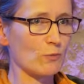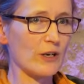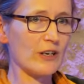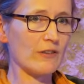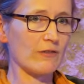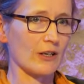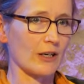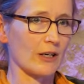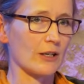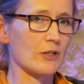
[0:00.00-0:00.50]

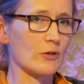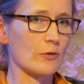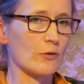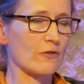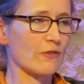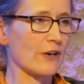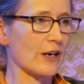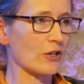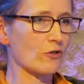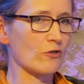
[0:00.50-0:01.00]
weaving into
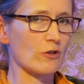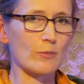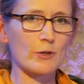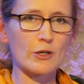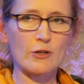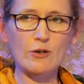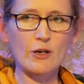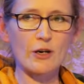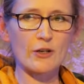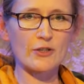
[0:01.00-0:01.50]
a factory,
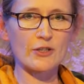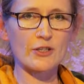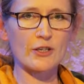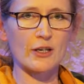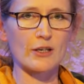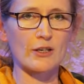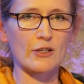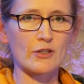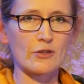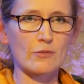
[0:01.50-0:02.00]
but you can't
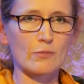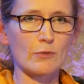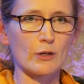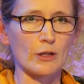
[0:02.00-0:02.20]
send,